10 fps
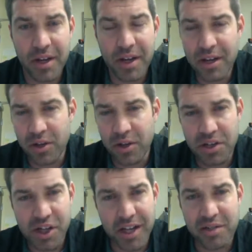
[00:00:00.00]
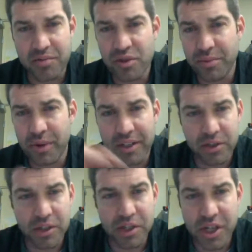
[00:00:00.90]
you can change rubrics, you
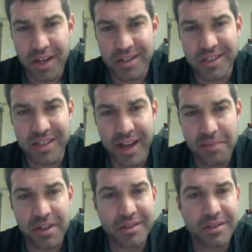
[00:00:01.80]
can change assignments